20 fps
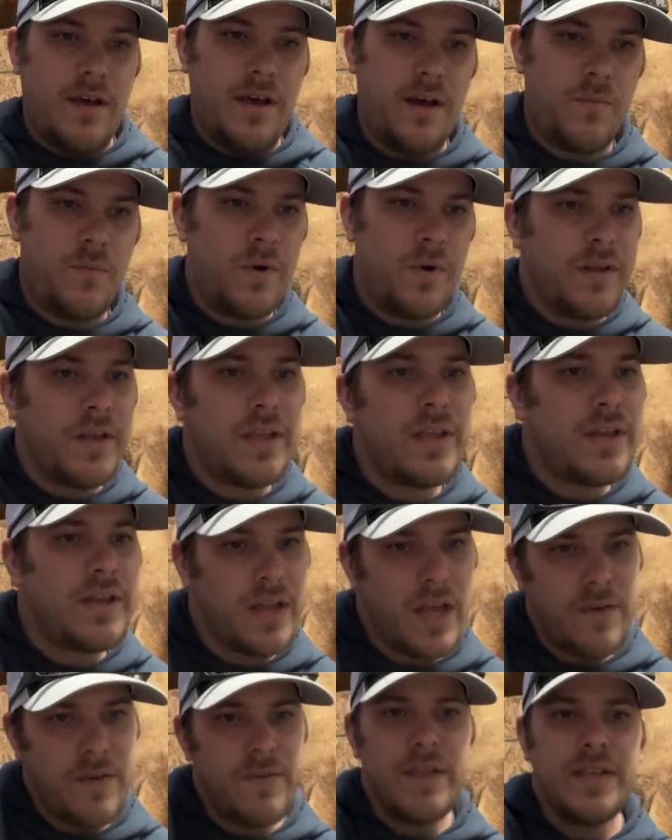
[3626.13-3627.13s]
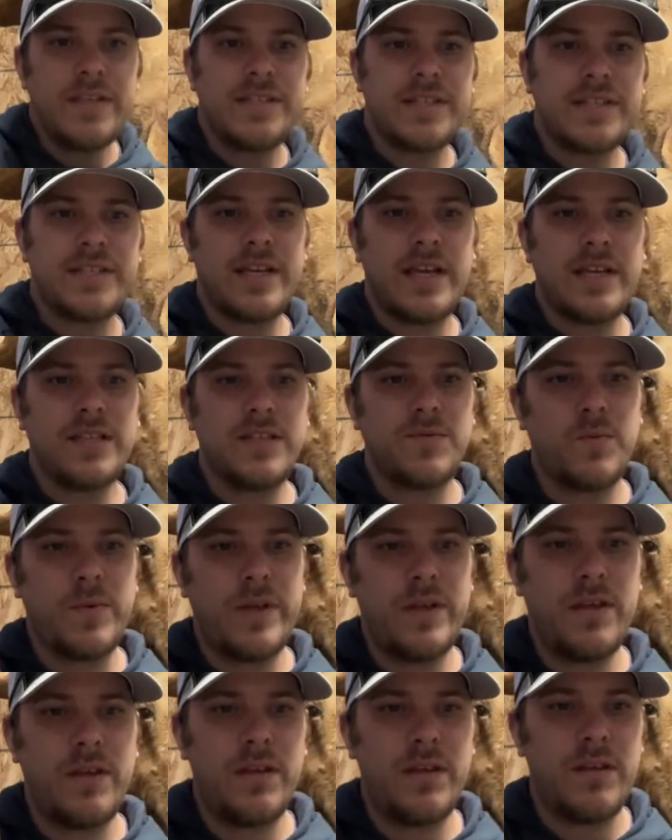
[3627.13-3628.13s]
Really, you didn't have any success
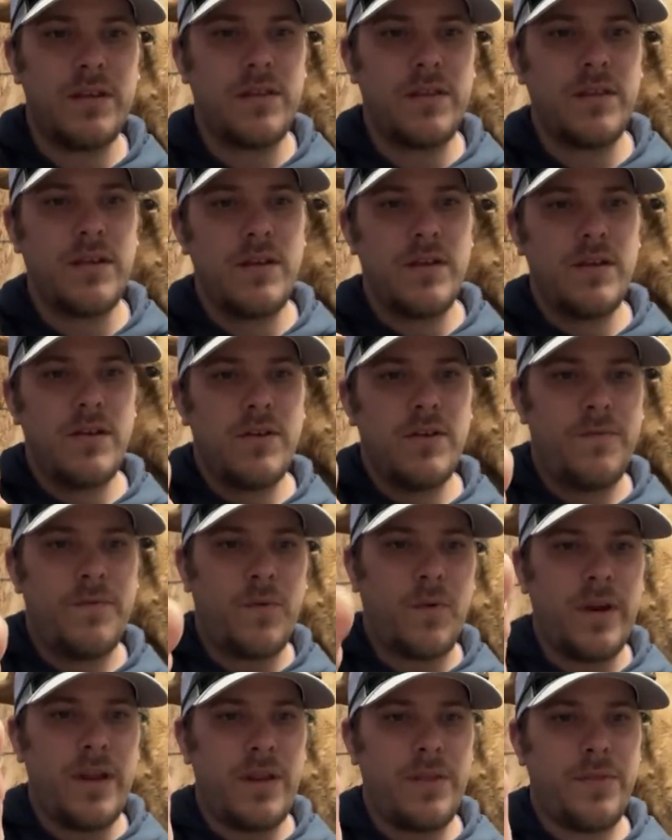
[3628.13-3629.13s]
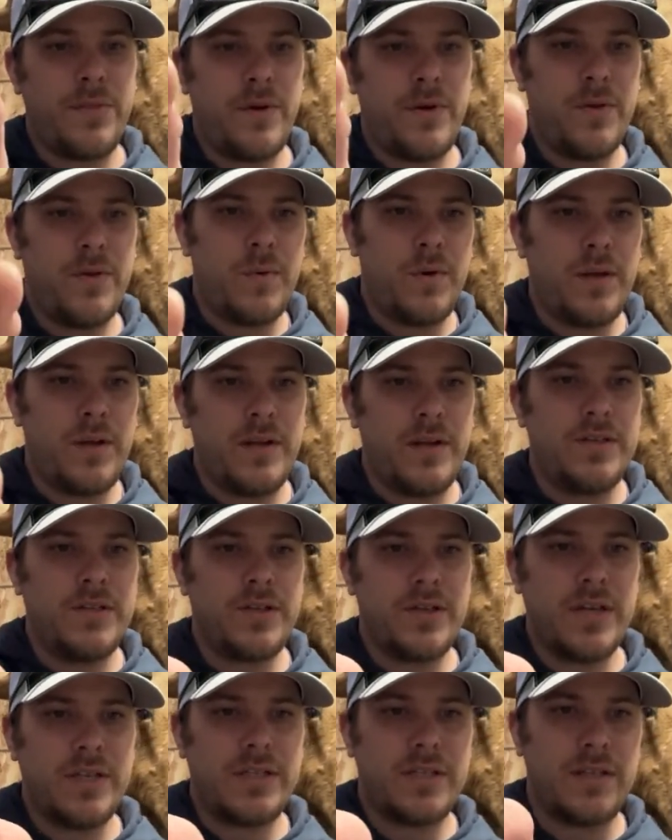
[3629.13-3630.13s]
with 4831.
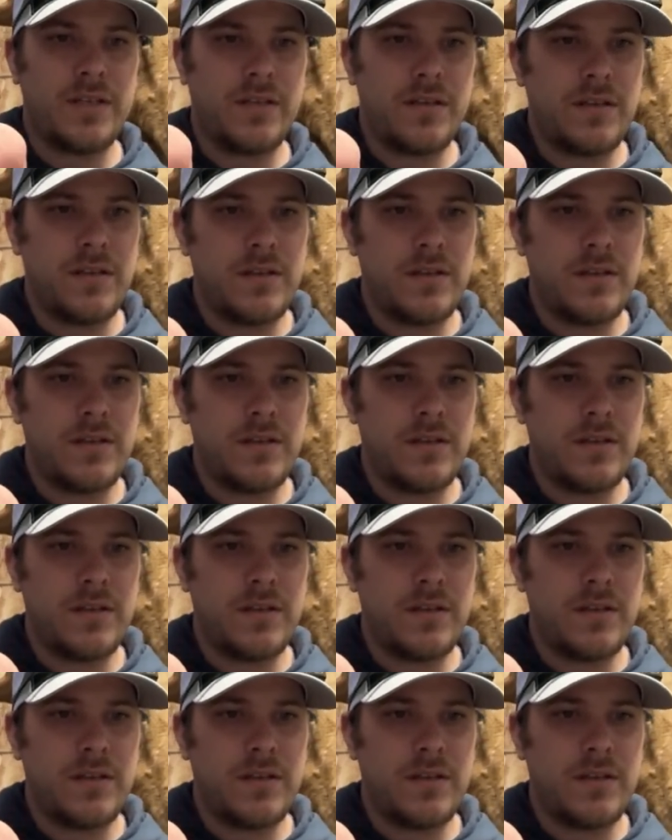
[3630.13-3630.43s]
Interesting.